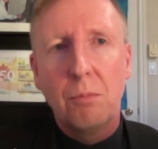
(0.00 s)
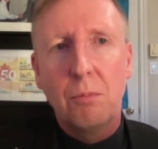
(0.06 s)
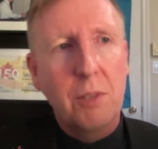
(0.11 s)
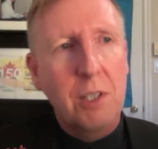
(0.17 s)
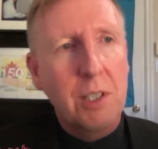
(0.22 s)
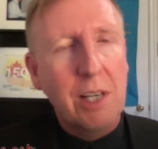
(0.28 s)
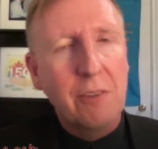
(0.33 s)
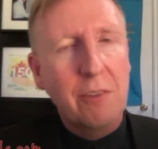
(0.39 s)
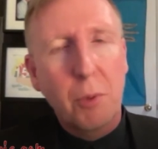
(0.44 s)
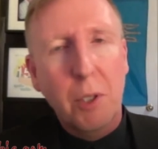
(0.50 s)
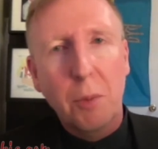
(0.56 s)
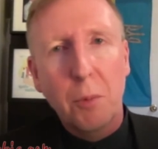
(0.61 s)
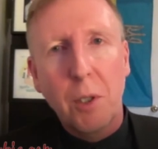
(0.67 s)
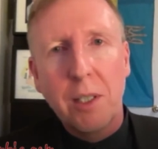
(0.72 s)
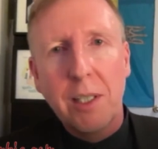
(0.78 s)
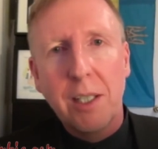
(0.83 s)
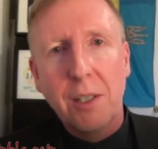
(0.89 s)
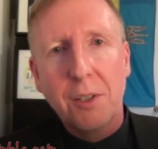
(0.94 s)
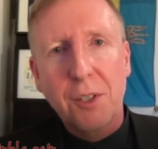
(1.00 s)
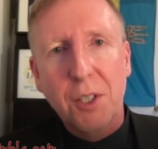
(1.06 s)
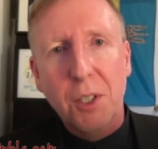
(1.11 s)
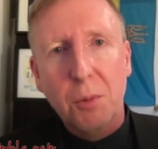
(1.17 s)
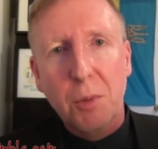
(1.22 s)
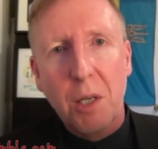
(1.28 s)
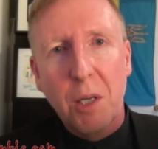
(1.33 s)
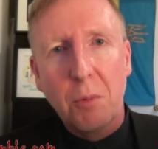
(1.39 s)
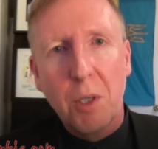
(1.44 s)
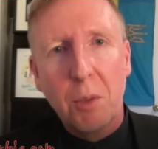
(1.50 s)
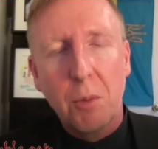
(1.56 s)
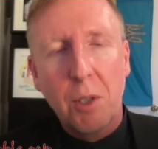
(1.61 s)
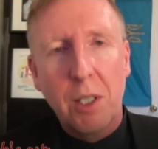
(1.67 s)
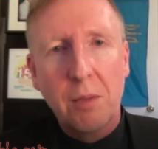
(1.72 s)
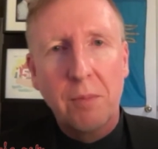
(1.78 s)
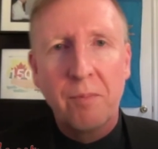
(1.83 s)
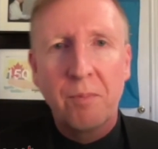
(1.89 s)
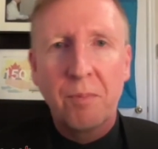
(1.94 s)
The left wing one yells at the right wing
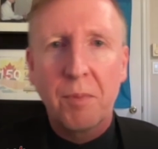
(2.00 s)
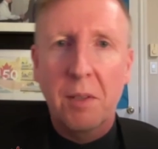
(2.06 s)
one.